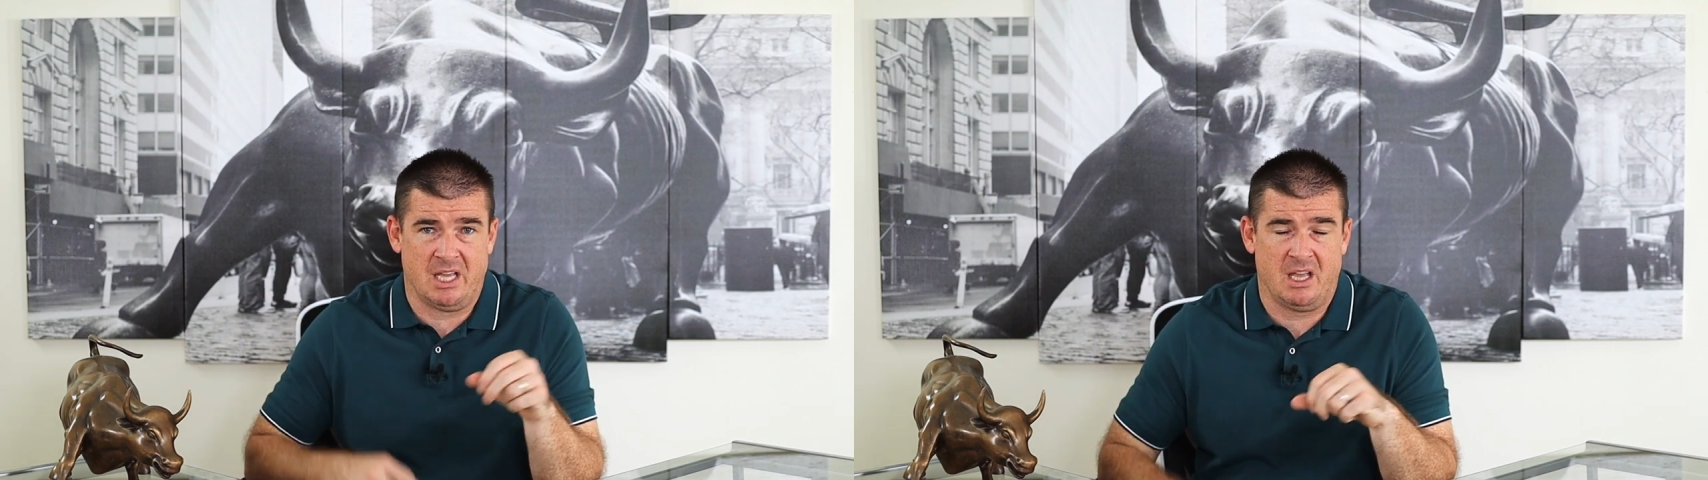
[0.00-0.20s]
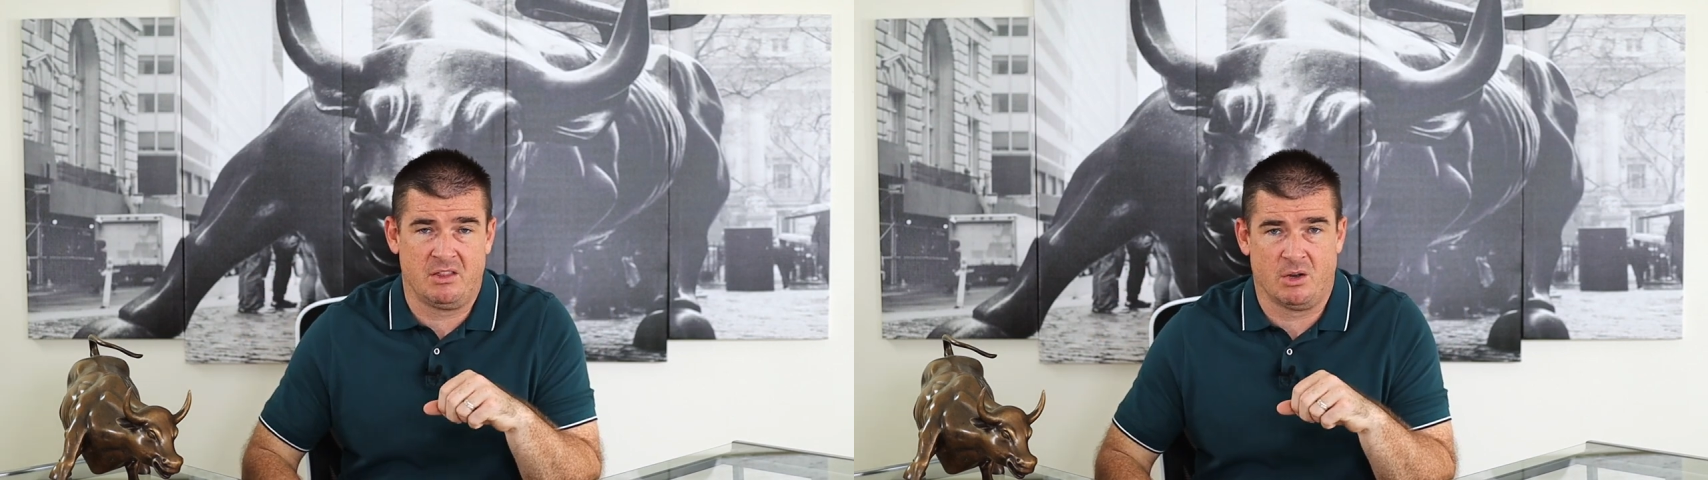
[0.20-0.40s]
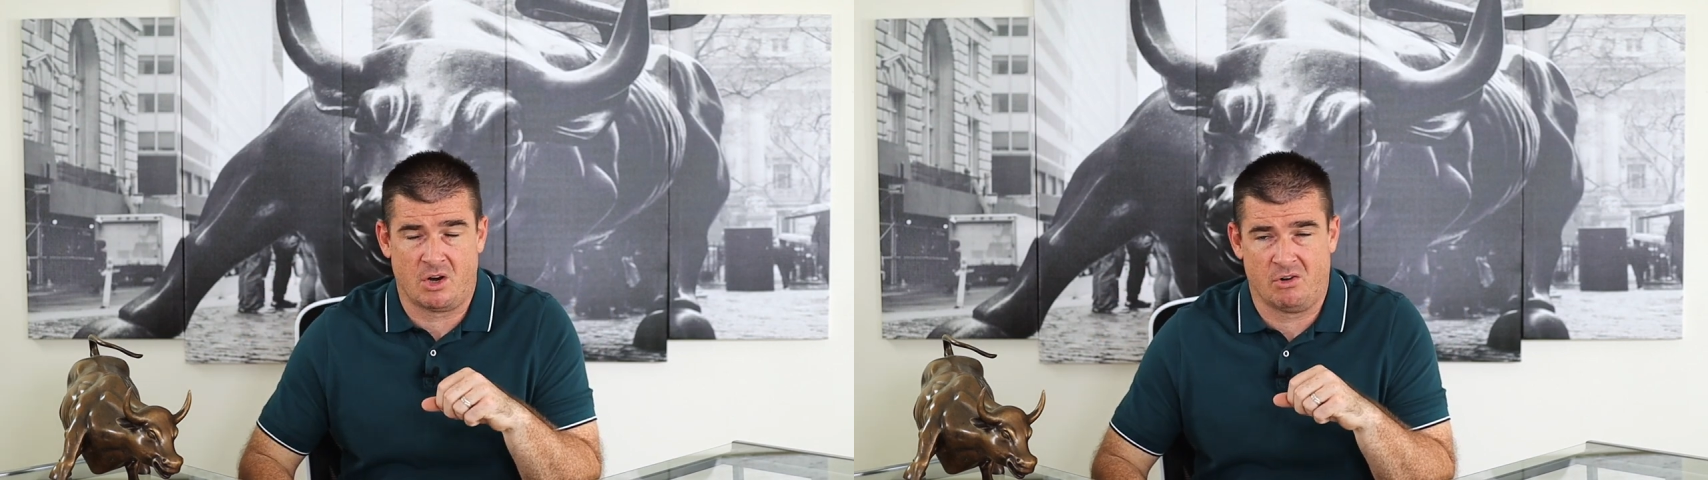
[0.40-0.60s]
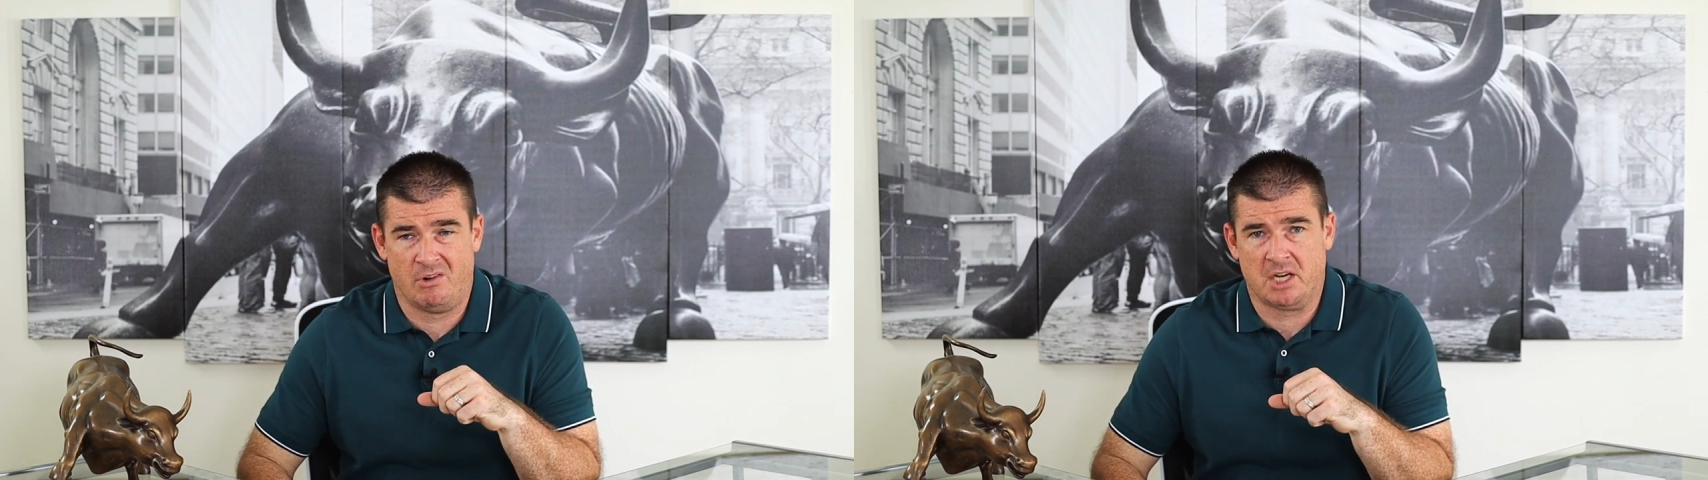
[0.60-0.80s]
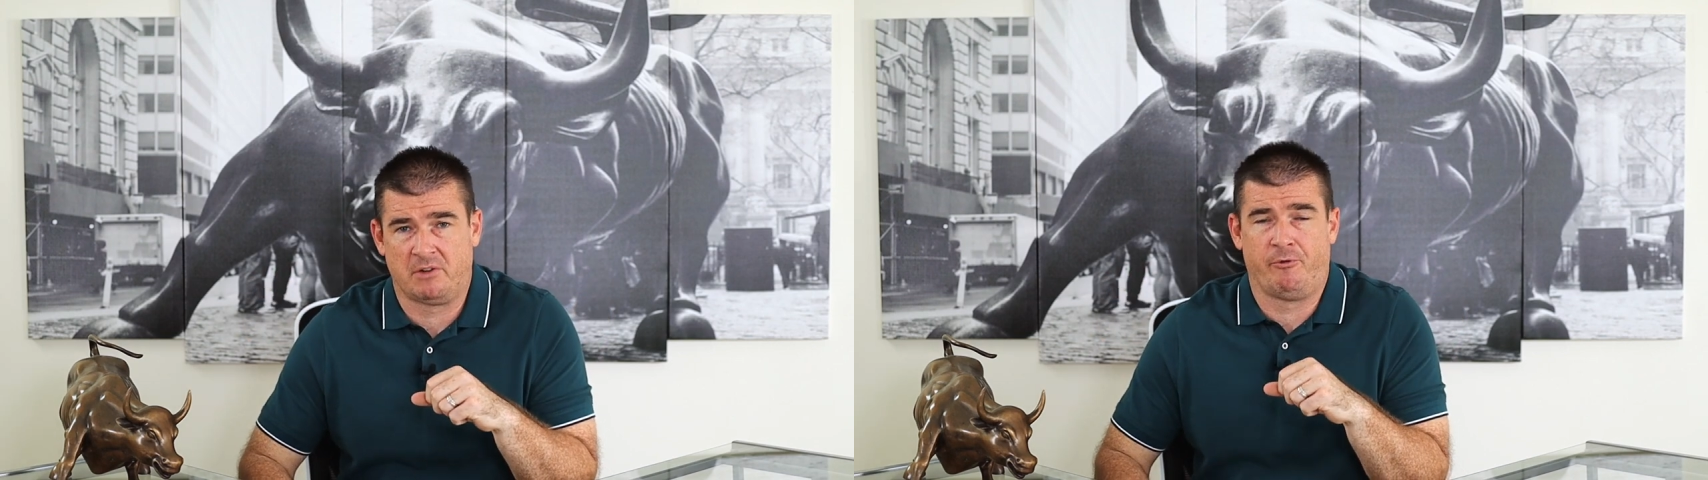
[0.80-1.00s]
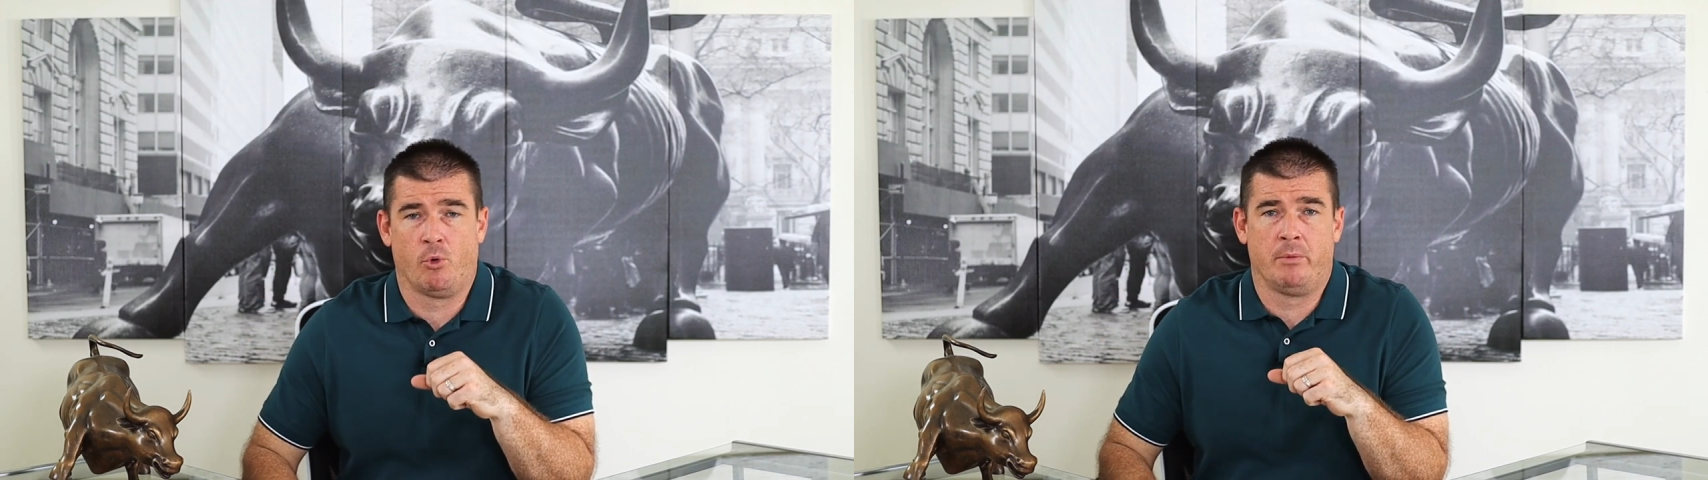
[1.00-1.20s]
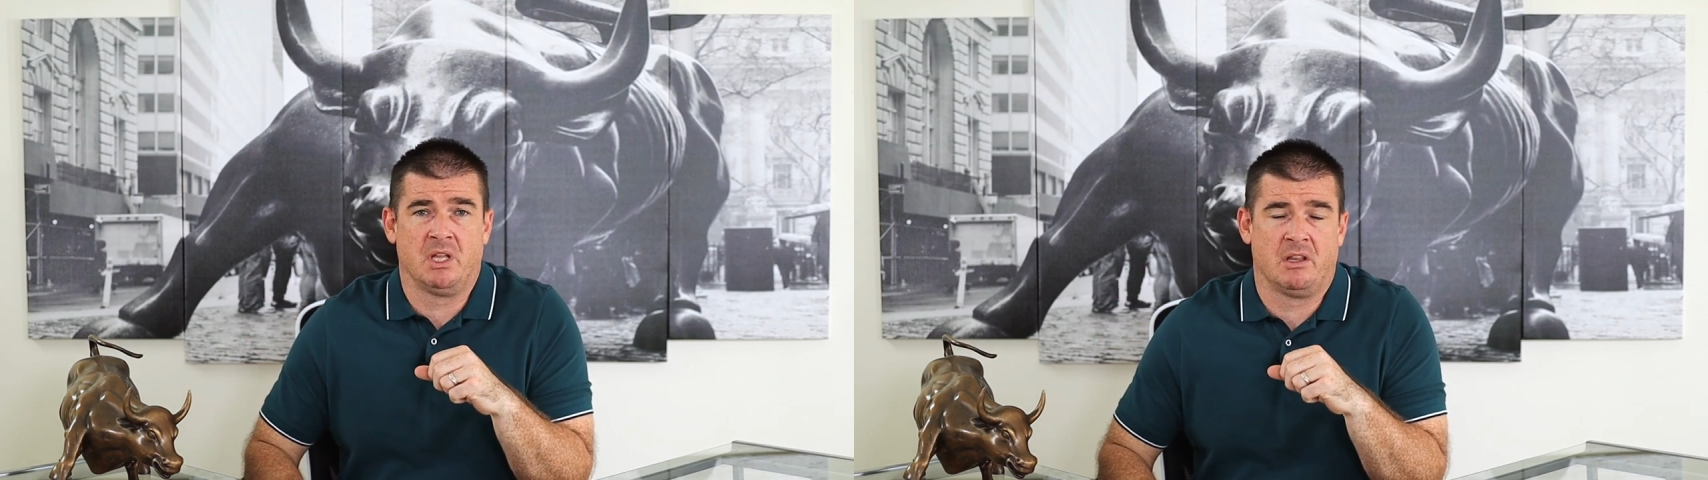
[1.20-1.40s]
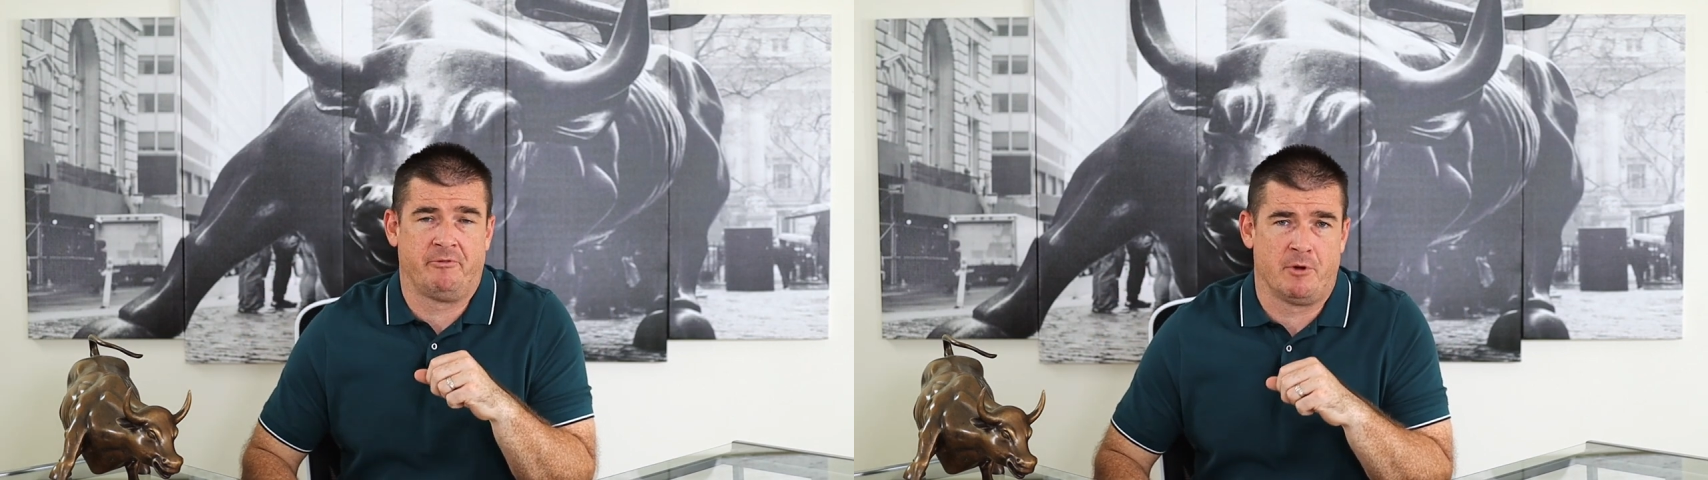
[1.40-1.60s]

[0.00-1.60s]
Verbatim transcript: being the correct formula